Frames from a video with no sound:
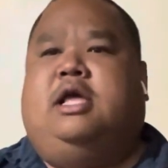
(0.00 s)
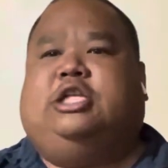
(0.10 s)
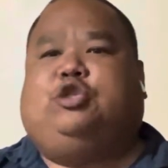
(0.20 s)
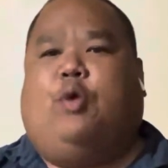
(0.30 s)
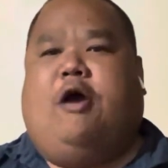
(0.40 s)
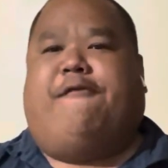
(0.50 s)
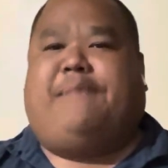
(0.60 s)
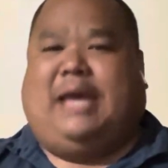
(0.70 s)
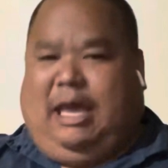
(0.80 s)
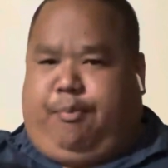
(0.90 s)
12
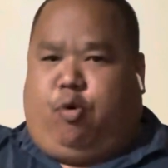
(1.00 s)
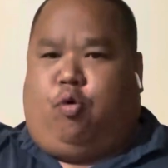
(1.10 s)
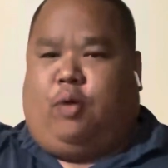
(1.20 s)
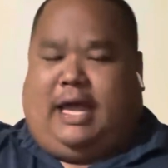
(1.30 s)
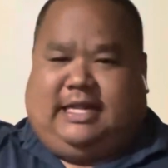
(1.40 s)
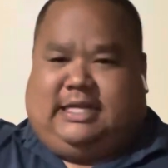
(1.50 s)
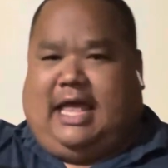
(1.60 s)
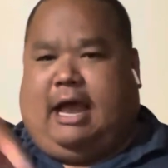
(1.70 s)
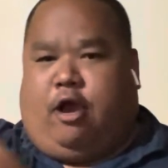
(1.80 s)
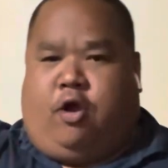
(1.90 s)
people in
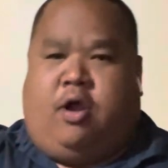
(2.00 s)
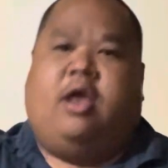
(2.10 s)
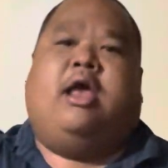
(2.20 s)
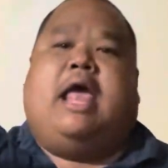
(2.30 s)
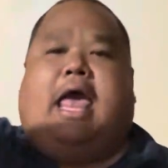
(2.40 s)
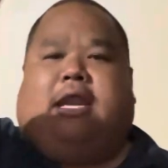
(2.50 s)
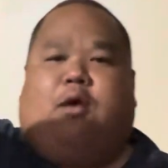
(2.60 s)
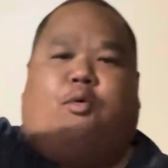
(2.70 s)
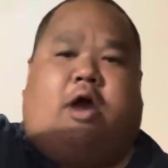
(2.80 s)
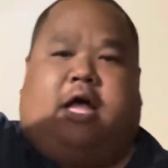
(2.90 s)
there, and there
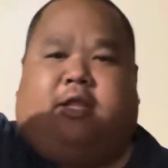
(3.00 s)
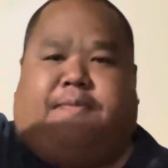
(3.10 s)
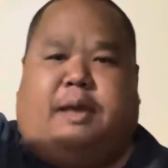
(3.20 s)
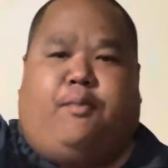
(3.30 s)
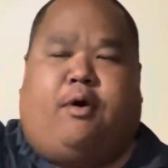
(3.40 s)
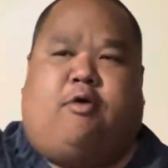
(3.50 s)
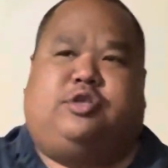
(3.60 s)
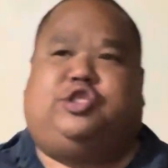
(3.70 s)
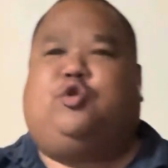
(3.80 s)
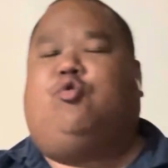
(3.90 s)
were other people on
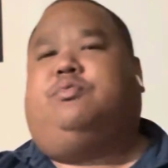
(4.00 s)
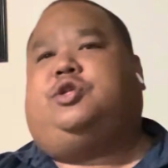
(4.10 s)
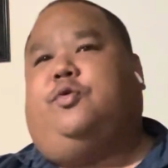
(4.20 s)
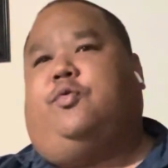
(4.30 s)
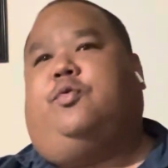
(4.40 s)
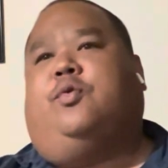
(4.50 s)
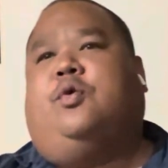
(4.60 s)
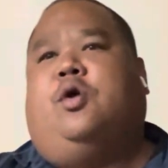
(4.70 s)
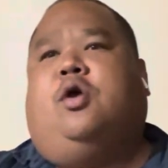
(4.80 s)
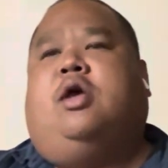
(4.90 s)
Zoom too.
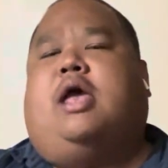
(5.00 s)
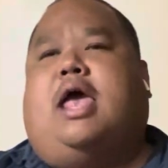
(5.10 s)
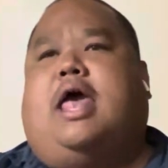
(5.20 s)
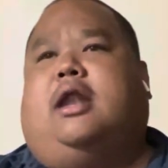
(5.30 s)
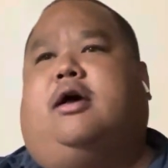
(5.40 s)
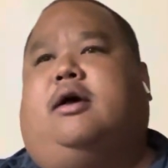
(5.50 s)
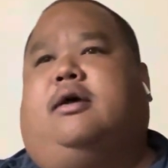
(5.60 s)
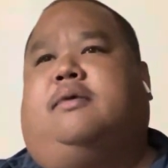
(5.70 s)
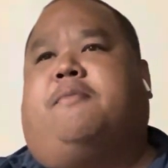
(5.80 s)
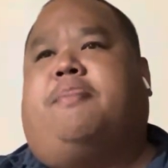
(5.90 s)
And
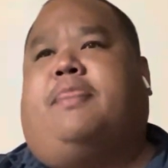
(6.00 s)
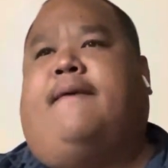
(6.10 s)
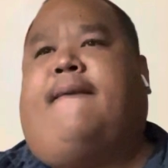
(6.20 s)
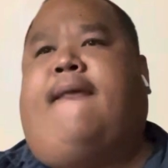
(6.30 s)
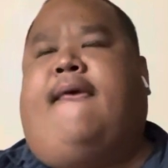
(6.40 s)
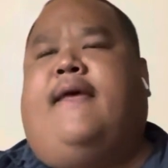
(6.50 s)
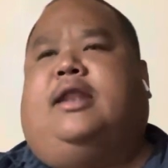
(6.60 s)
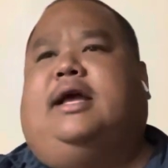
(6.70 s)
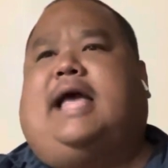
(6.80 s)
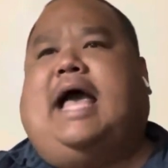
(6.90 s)
uh,
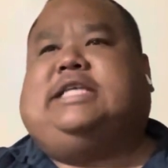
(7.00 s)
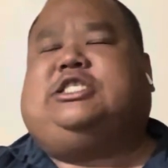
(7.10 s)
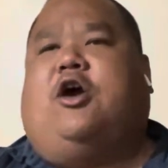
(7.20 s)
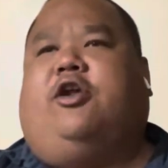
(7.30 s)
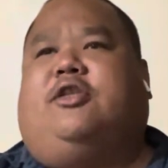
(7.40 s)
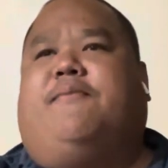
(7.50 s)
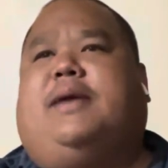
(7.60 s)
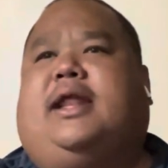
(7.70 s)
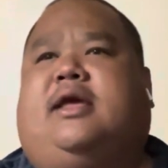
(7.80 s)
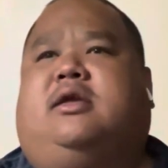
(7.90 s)
the guy started the
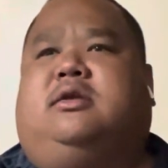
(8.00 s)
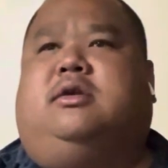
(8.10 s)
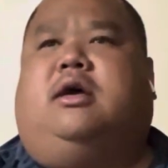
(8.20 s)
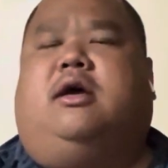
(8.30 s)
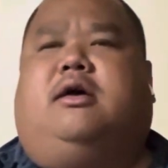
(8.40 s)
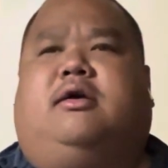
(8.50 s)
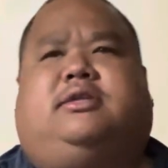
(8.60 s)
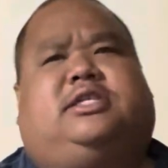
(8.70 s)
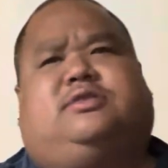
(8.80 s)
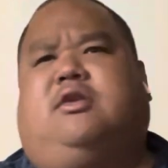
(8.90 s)
meeting, uh,
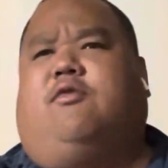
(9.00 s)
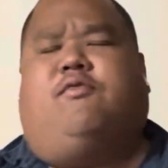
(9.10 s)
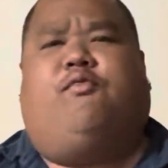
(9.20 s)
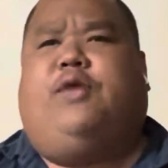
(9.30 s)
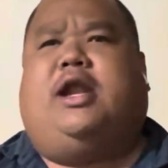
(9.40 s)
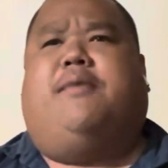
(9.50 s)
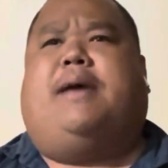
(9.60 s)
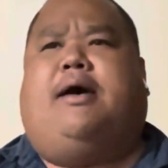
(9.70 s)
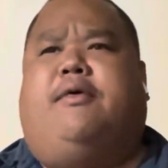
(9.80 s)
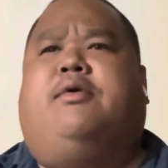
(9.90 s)
just you know, reading
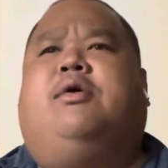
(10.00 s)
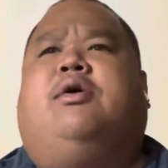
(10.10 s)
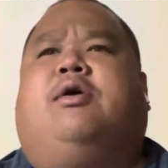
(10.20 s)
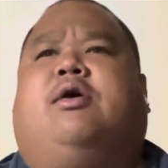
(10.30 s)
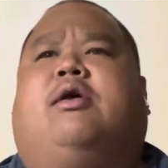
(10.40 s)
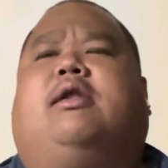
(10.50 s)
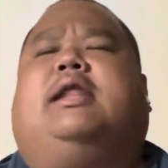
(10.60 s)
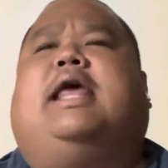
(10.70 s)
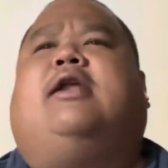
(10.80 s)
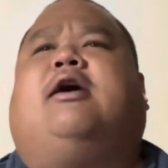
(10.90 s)
about
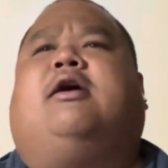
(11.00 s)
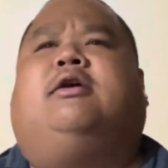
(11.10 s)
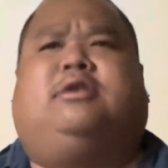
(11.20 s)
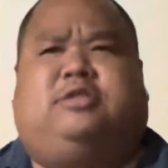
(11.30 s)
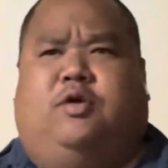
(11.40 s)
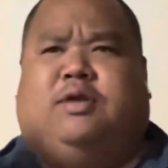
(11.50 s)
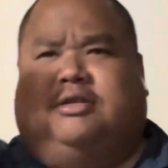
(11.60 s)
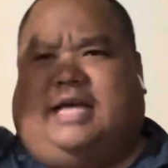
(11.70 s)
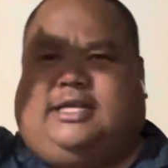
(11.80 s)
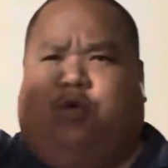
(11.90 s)
letting. So there's
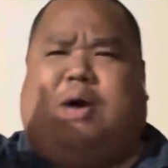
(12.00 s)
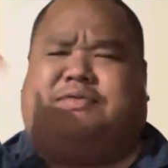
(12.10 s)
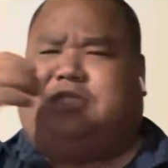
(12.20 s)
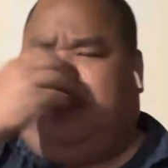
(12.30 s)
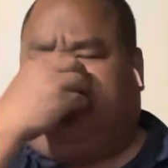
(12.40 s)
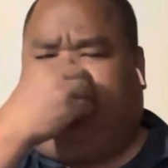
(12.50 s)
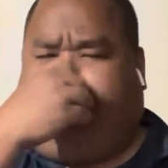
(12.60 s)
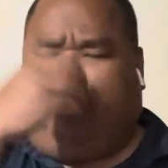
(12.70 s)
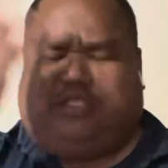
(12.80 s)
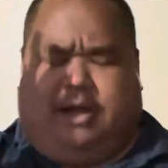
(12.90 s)
like 12 steps. The
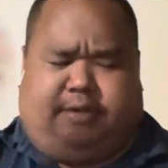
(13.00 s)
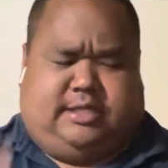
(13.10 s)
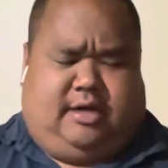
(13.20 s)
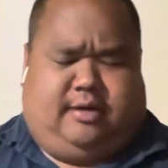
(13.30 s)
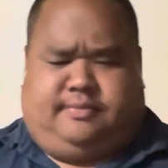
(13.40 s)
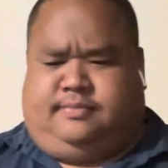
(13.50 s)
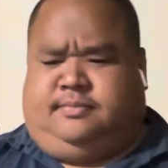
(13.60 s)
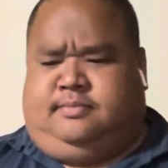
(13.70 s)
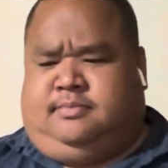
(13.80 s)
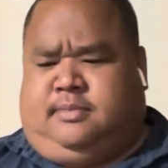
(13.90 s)
first step is uh,
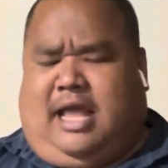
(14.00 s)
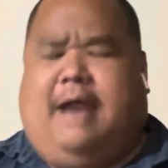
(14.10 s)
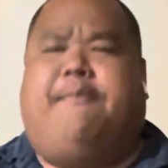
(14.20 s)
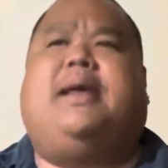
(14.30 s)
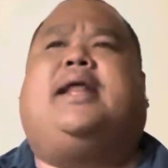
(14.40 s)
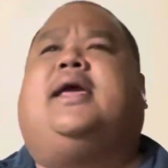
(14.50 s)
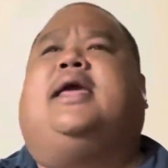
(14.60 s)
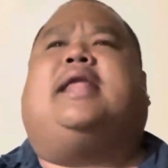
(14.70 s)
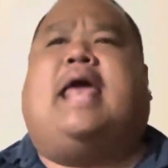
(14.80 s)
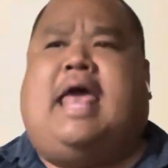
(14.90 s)
admitting
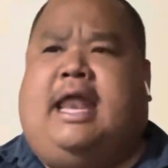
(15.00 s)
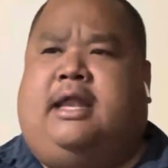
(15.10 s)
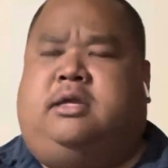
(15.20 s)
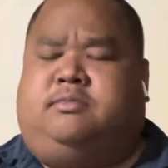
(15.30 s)
it and